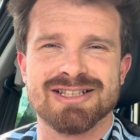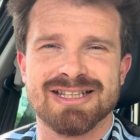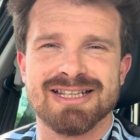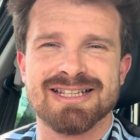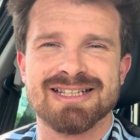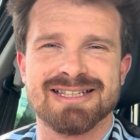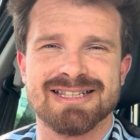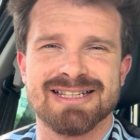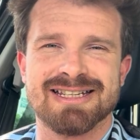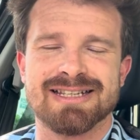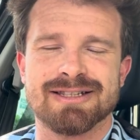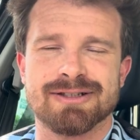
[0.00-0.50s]
this
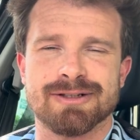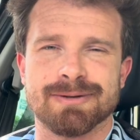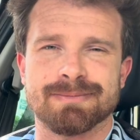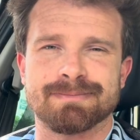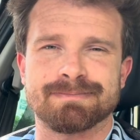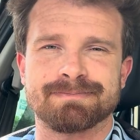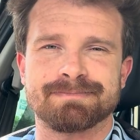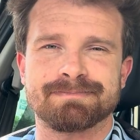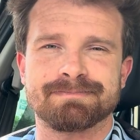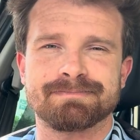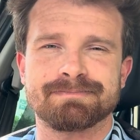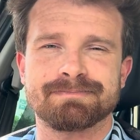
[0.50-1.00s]
season.
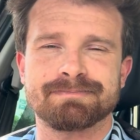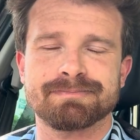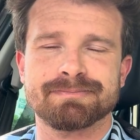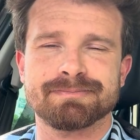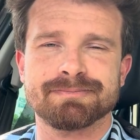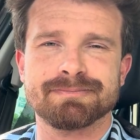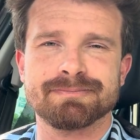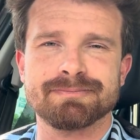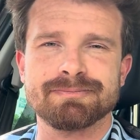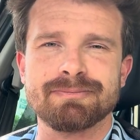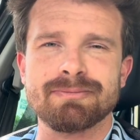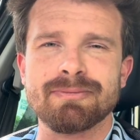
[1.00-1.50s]

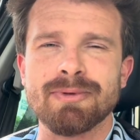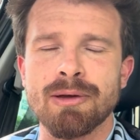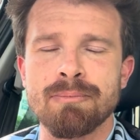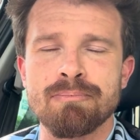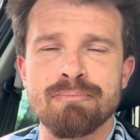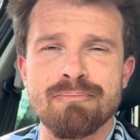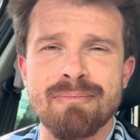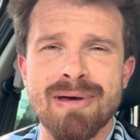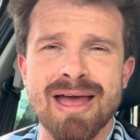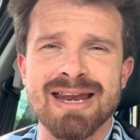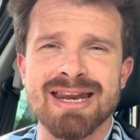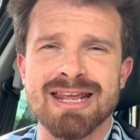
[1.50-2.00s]

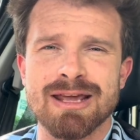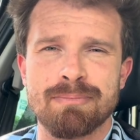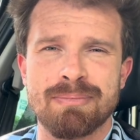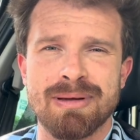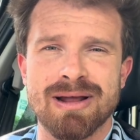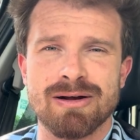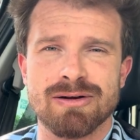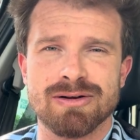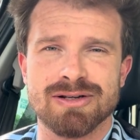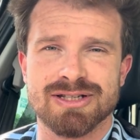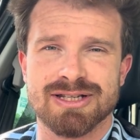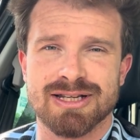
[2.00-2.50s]
Many
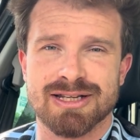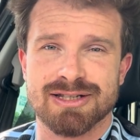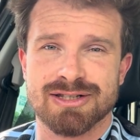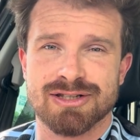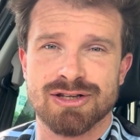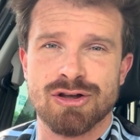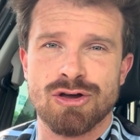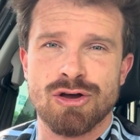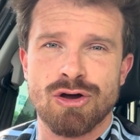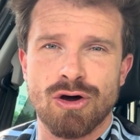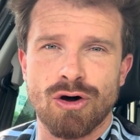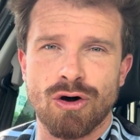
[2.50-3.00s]
appearances
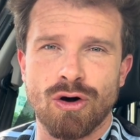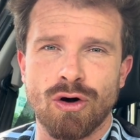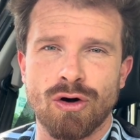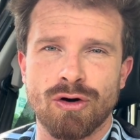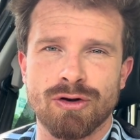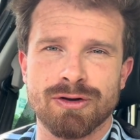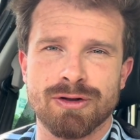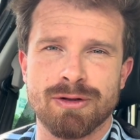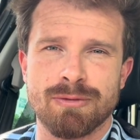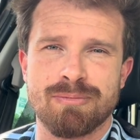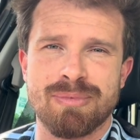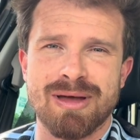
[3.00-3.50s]

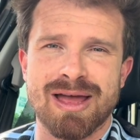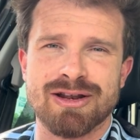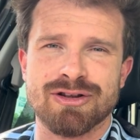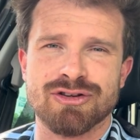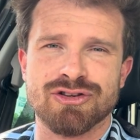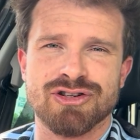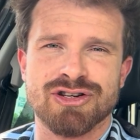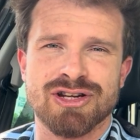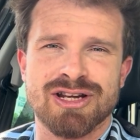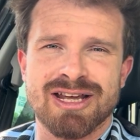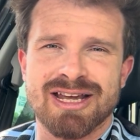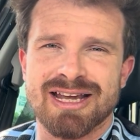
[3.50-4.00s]
on the
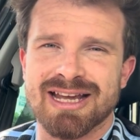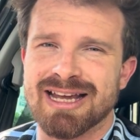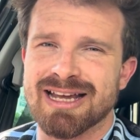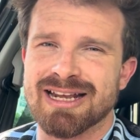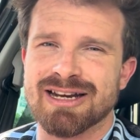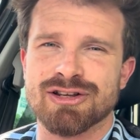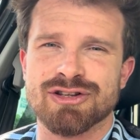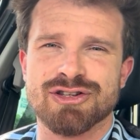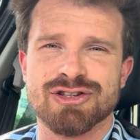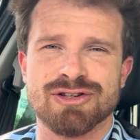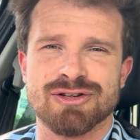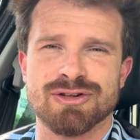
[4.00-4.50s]
bench, in
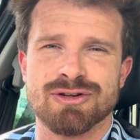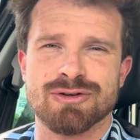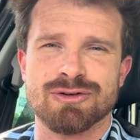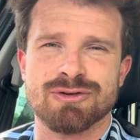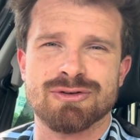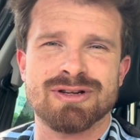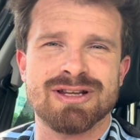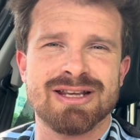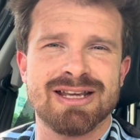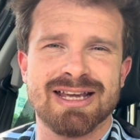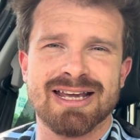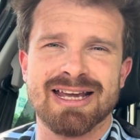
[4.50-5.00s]
a
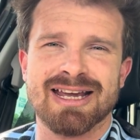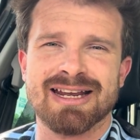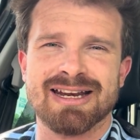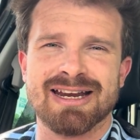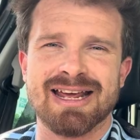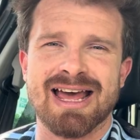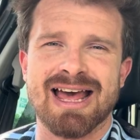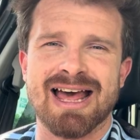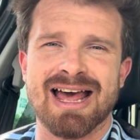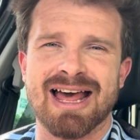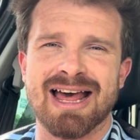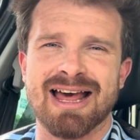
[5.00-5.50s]
snood, in a
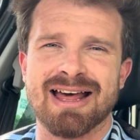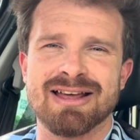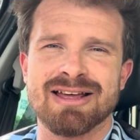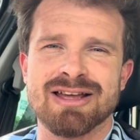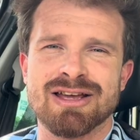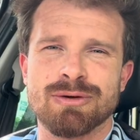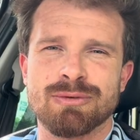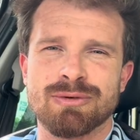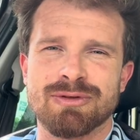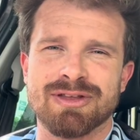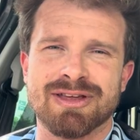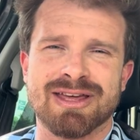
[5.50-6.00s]
hat,
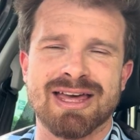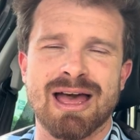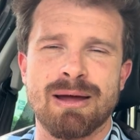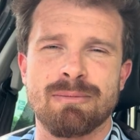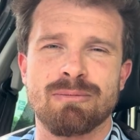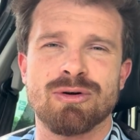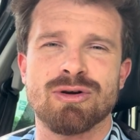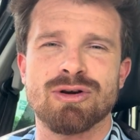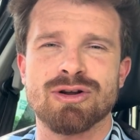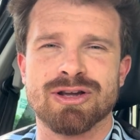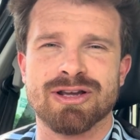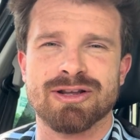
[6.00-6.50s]
with a
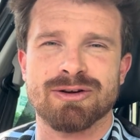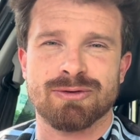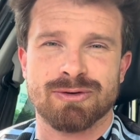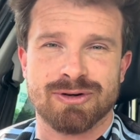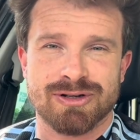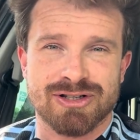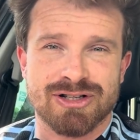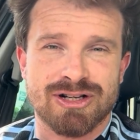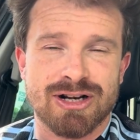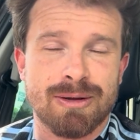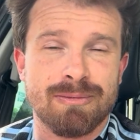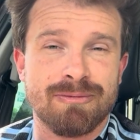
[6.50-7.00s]
camera looking on
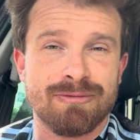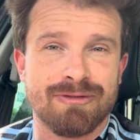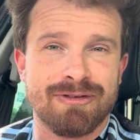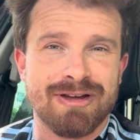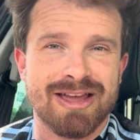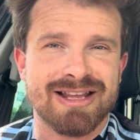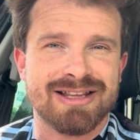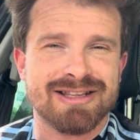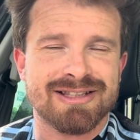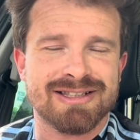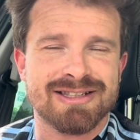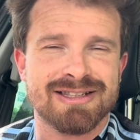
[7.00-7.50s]
his glum
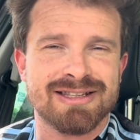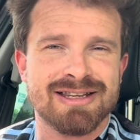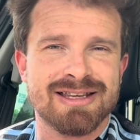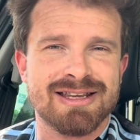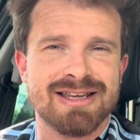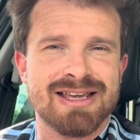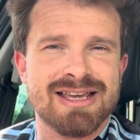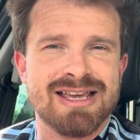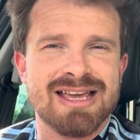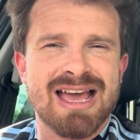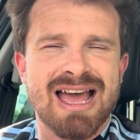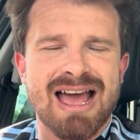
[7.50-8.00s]
face.
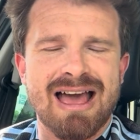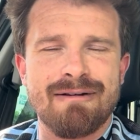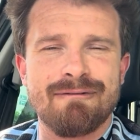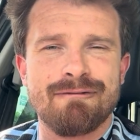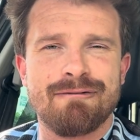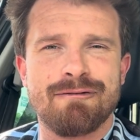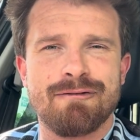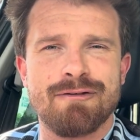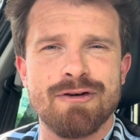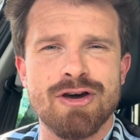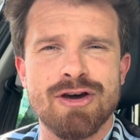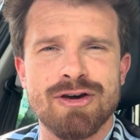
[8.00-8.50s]
And
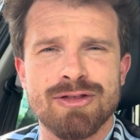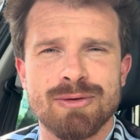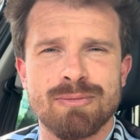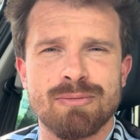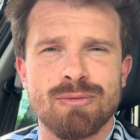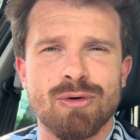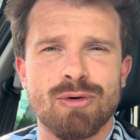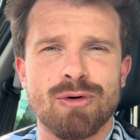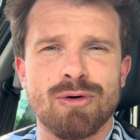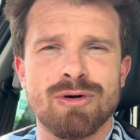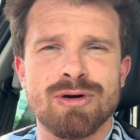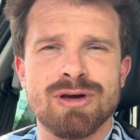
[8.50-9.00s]

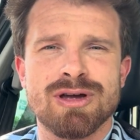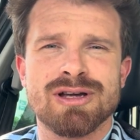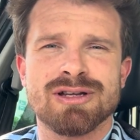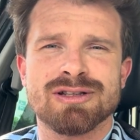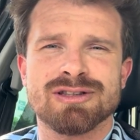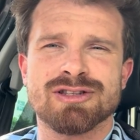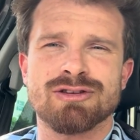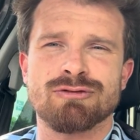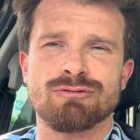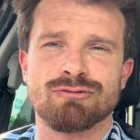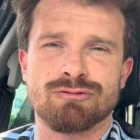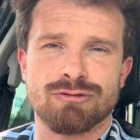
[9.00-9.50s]
furthermore,
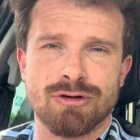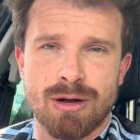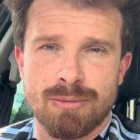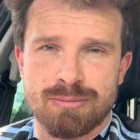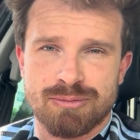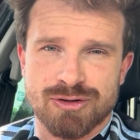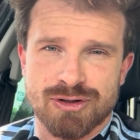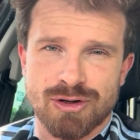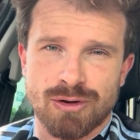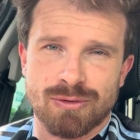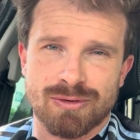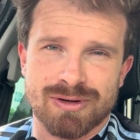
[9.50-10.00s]
to rub
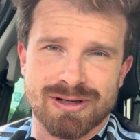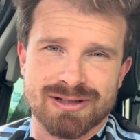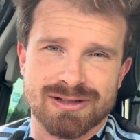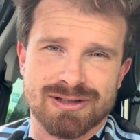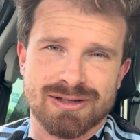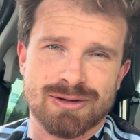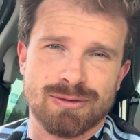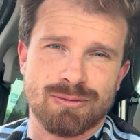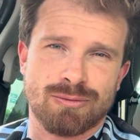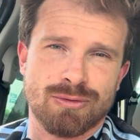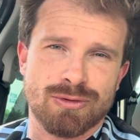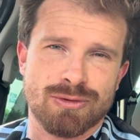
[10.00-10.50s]
salt
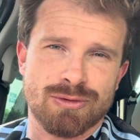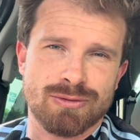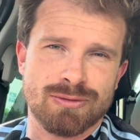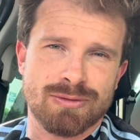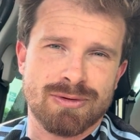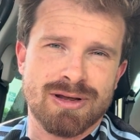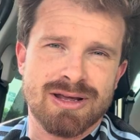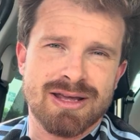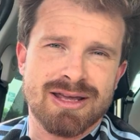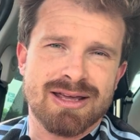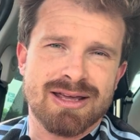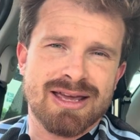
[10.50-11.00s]
into the wound,
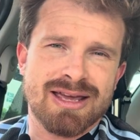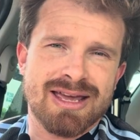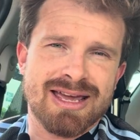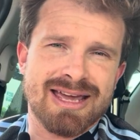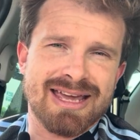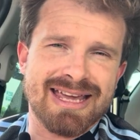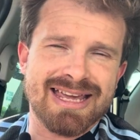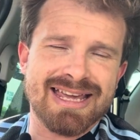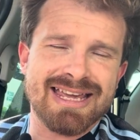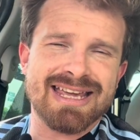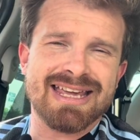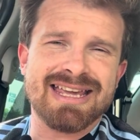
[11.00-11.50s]

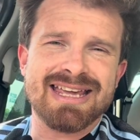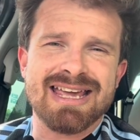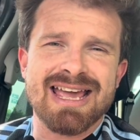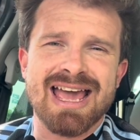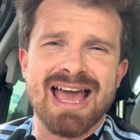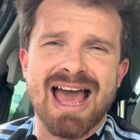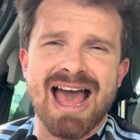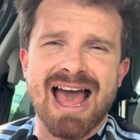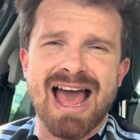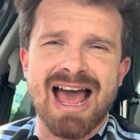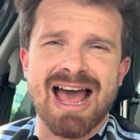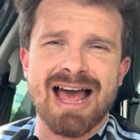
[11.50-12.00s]
he
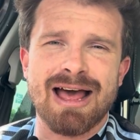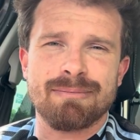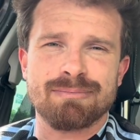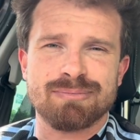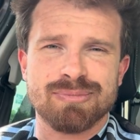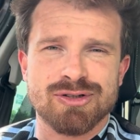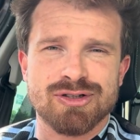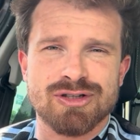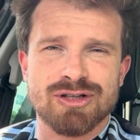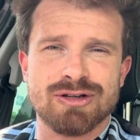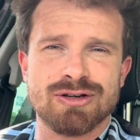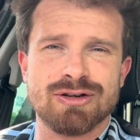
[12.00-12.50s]

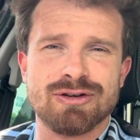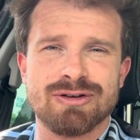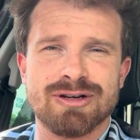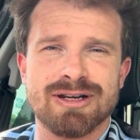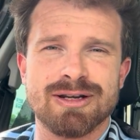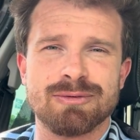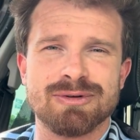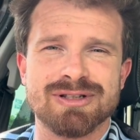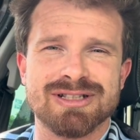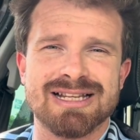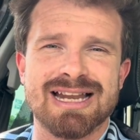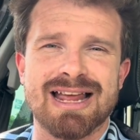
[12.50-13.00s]
absolutely
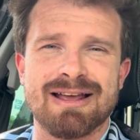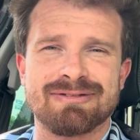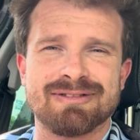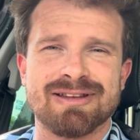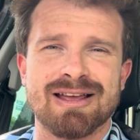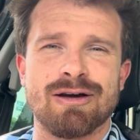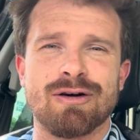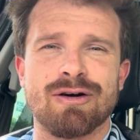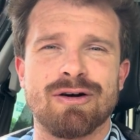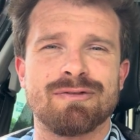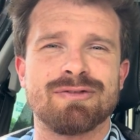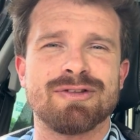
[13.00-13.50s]
was left
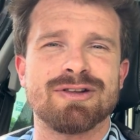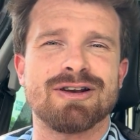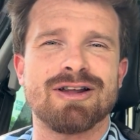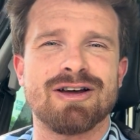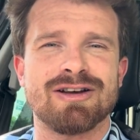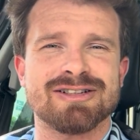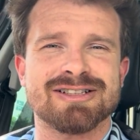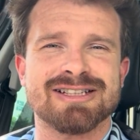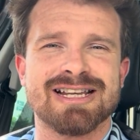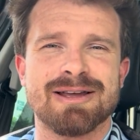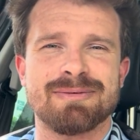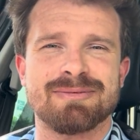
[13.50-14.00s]
out of the
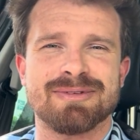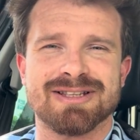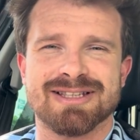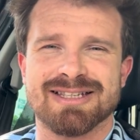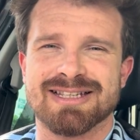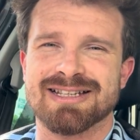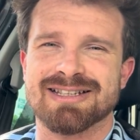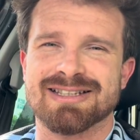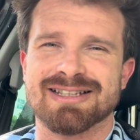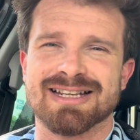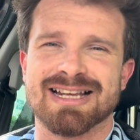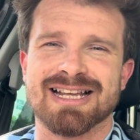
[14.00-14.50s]
last game of the
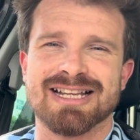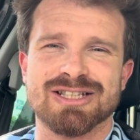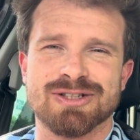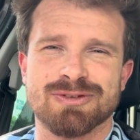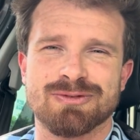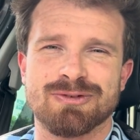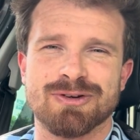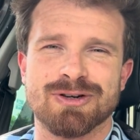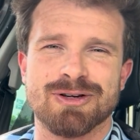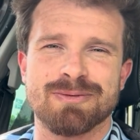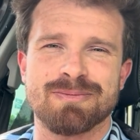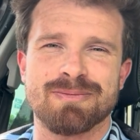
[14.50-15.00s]
season against
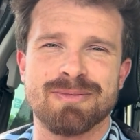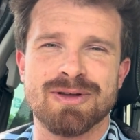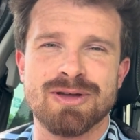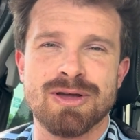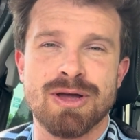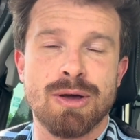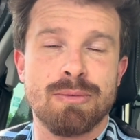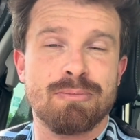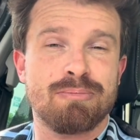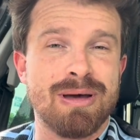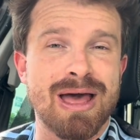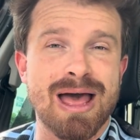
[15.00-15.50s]
Fulham.
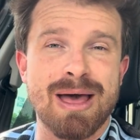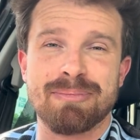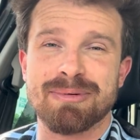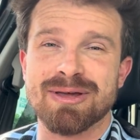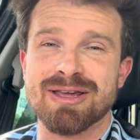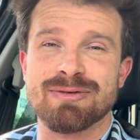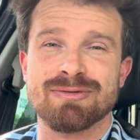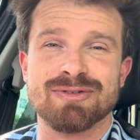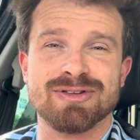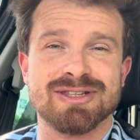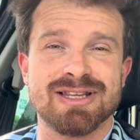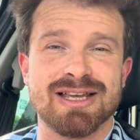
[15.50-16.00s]
Pep
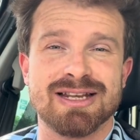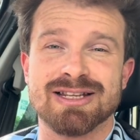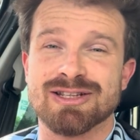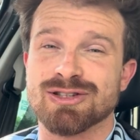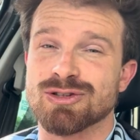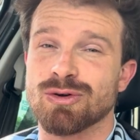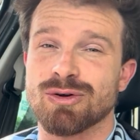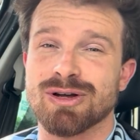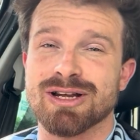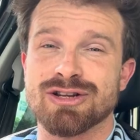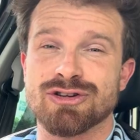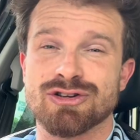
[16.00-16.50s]
even said he's
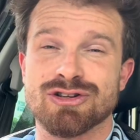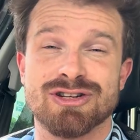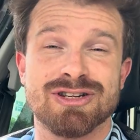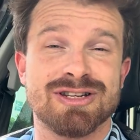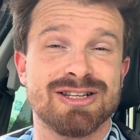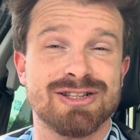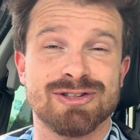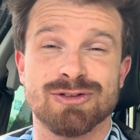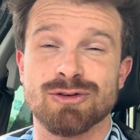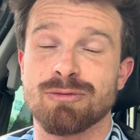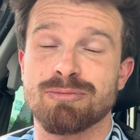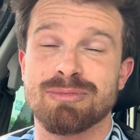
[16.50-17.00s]
not injured,
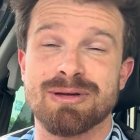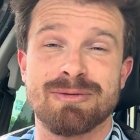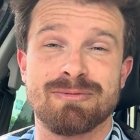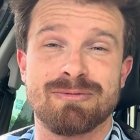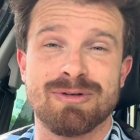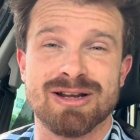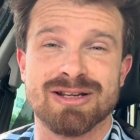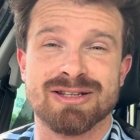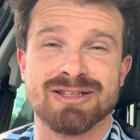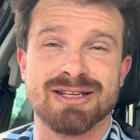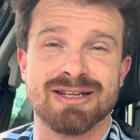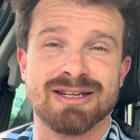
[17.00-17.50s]
he's not being
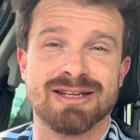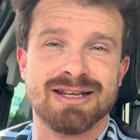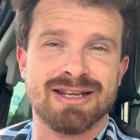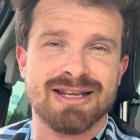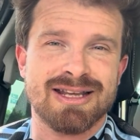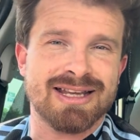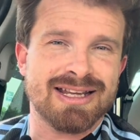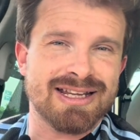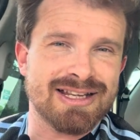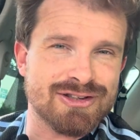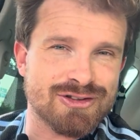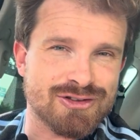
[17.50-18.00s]
rested,
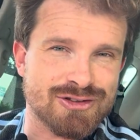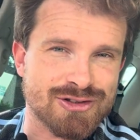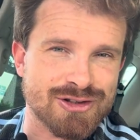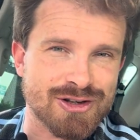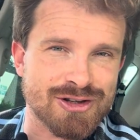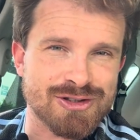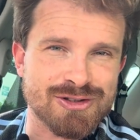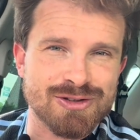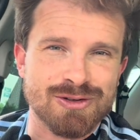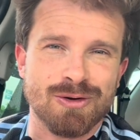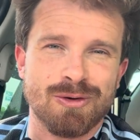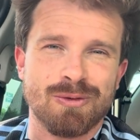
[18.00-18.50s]
he's
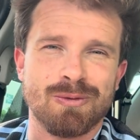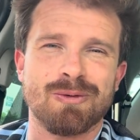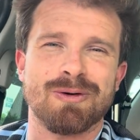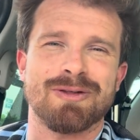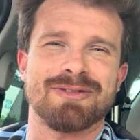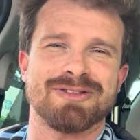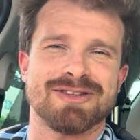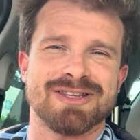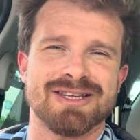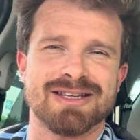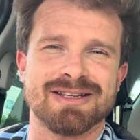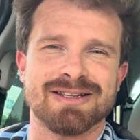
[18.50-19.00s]
just not
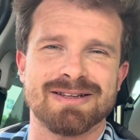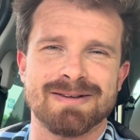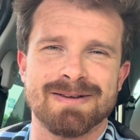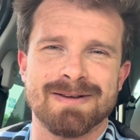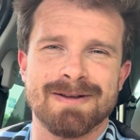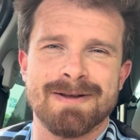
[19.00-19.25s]
wanted.